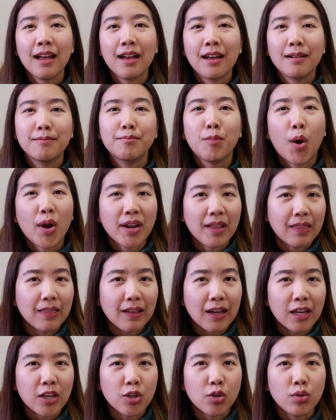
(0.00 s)
monitor
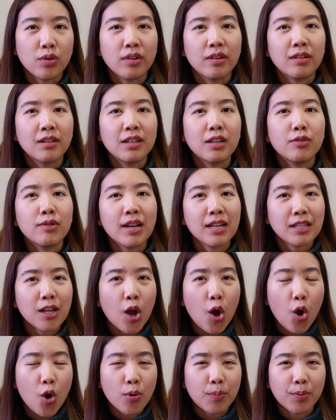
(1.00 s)
you during the
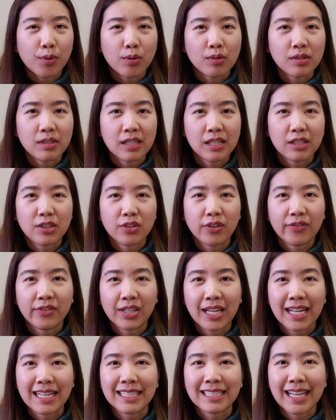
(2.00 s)
whole process of the
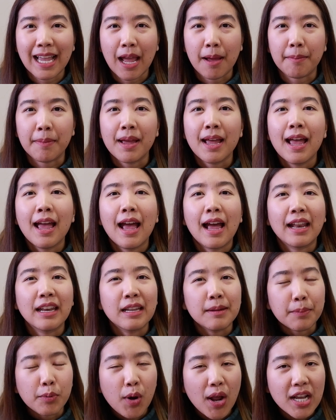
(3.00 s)
exam. And the
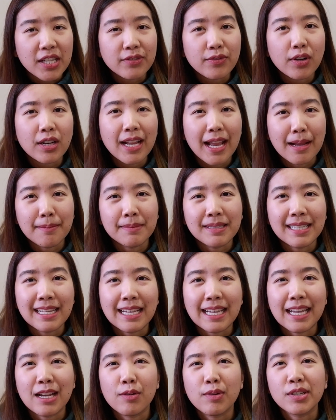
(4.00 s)
price for the
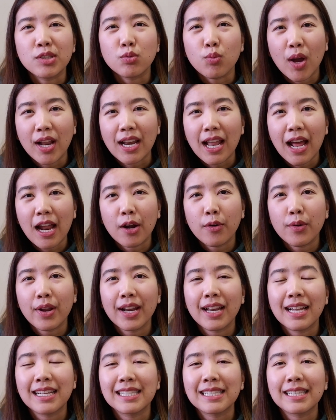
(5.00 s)
MCQ is
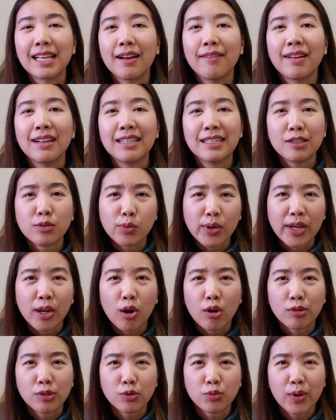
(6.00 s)
173
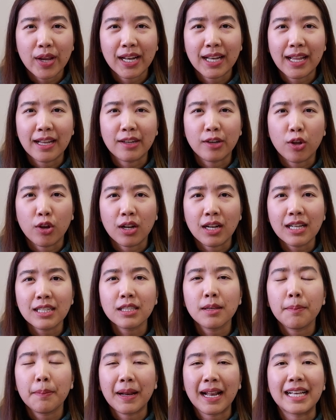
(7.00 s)
Australian dollars
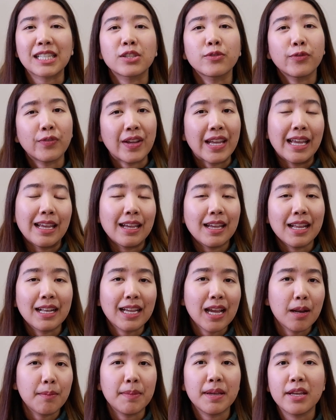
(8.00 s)
plus fee. It
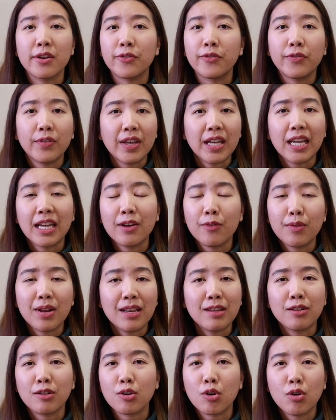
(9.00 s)
can be a fee when
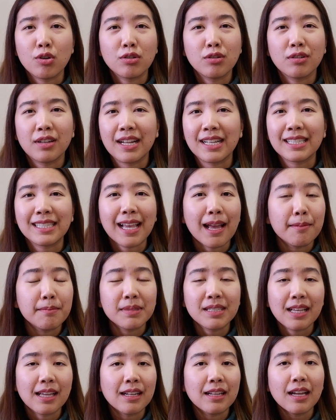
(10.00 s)
you go to the exam
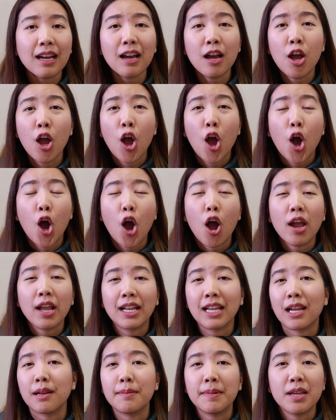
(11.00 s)
center or it
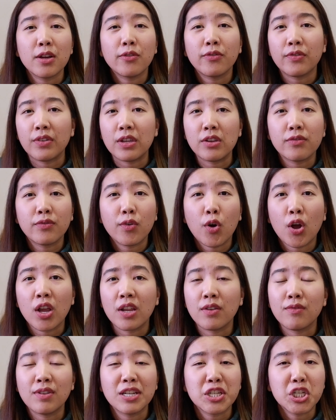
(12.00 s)
can be a fee for
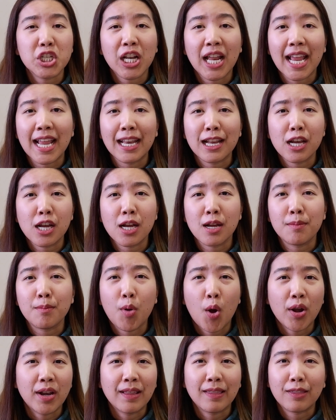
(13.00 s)
invigilator
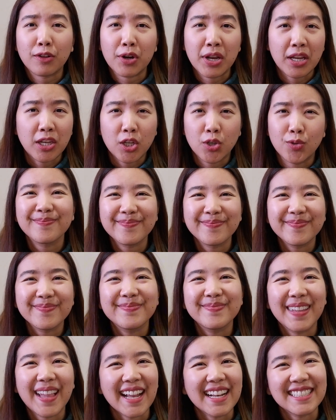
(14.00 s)
monitoring you.
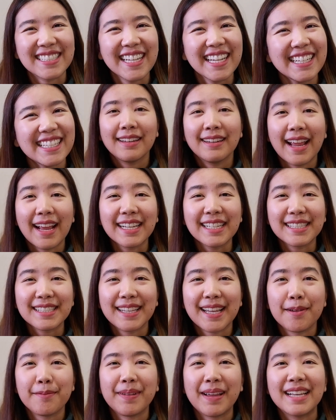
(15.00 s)
That's it. Next
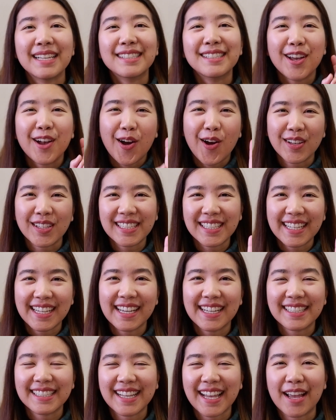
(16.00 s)
step is the OSCE
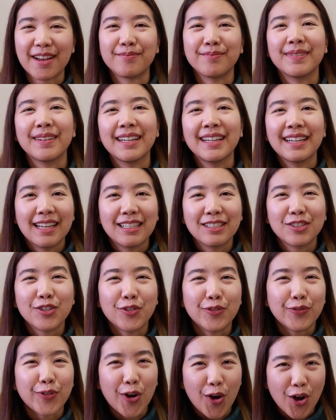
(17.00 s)
exam. So
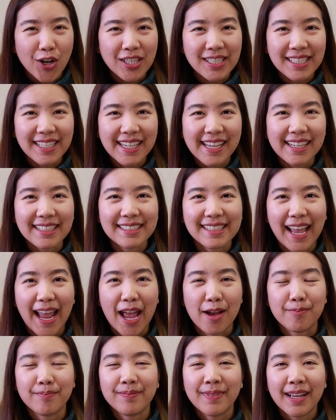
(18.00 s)
for OSCE
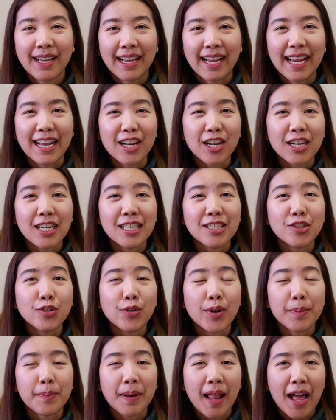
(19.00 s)
exam, in order to
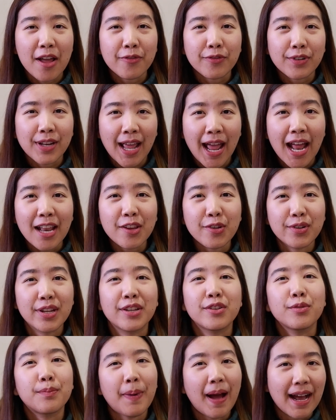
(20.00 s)
apply for that, you need
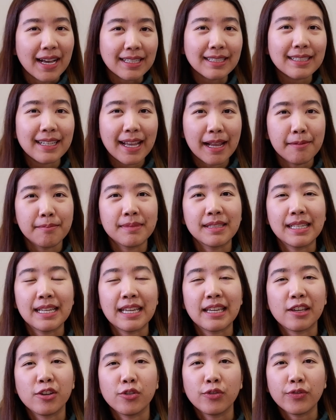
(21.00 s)
to pass the
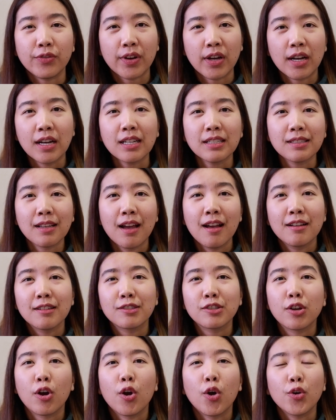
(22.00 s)
MCQ first.
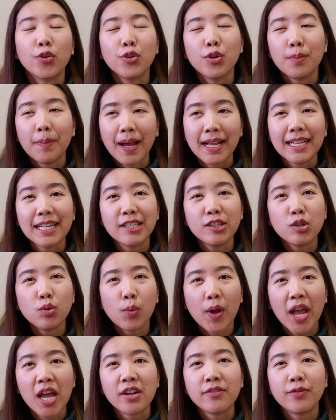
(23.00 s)
So you might need to
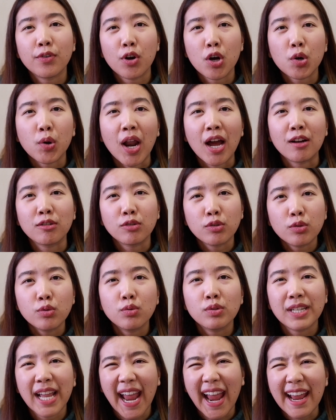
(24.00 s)
wait for around 2
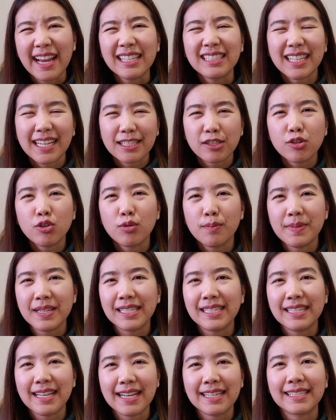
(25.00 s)
days, like 2
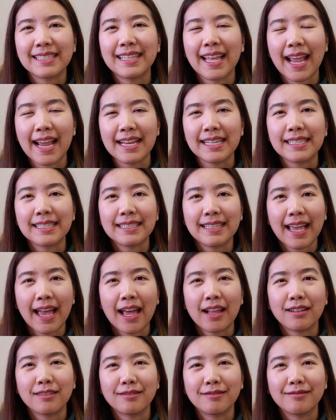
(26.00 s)
business days
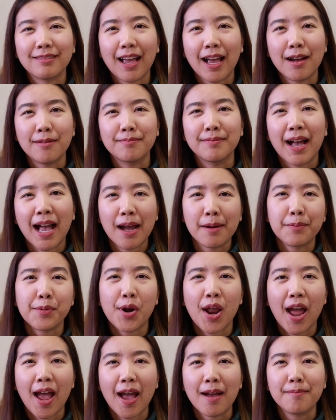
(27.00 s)
that
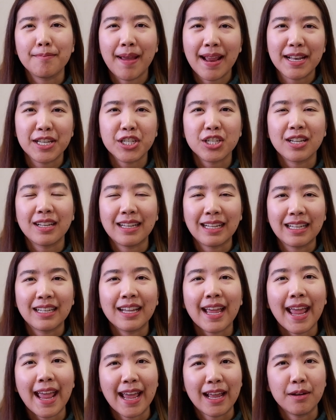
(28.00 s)
APRA mentioned in the
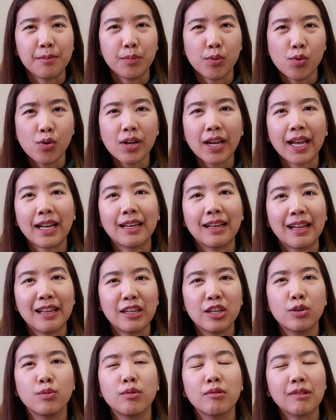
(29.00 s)
handbook, and then
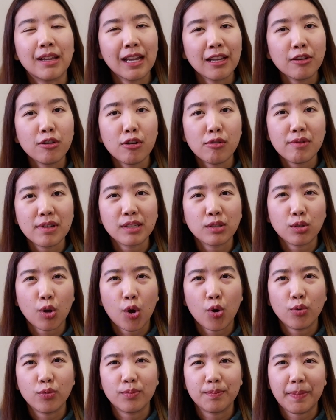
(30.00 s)
you will get your
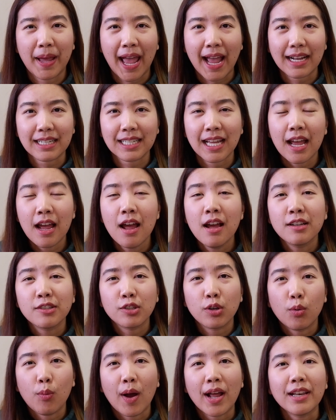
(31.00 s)
result back.
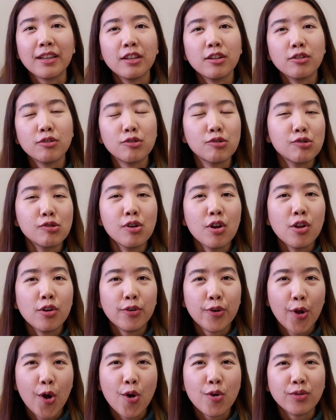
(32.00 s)
So once you
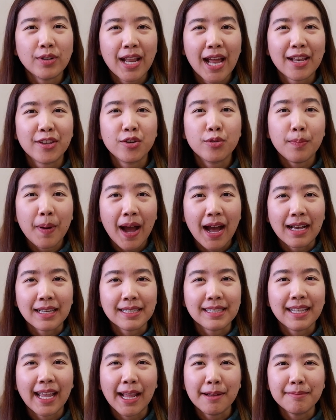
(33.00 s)
know that you passed
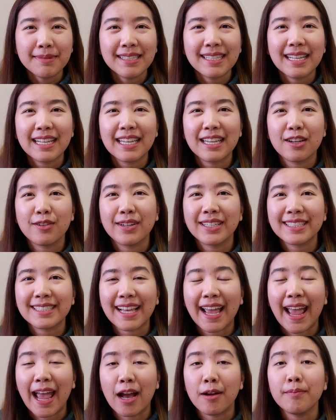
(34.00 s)
the MCQ
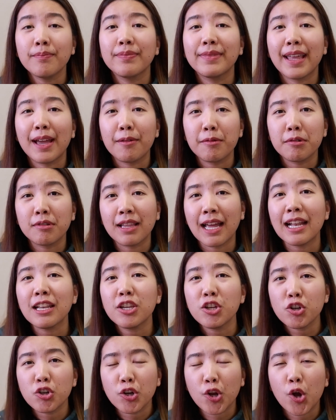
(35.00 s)
exam, they will let
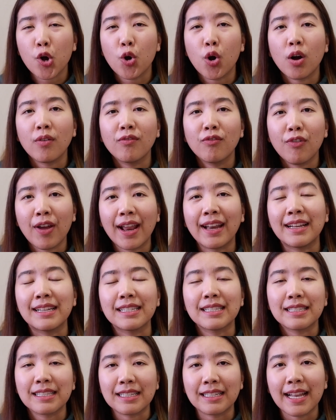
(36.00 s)
you know of when
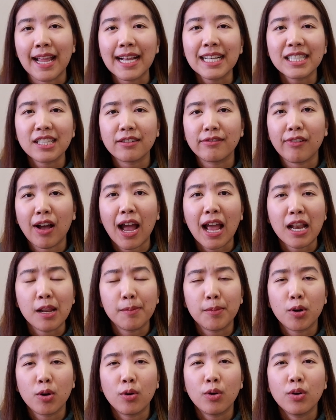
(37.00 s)
is the next
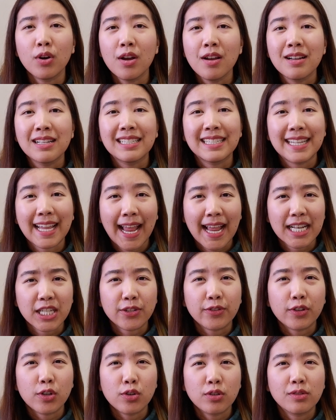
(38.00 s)
available
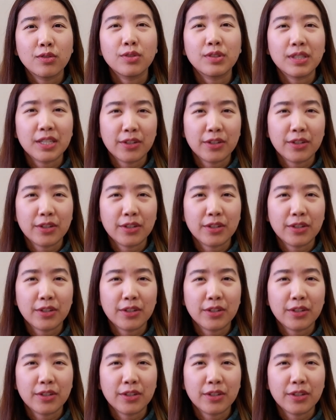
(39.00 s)
date to sit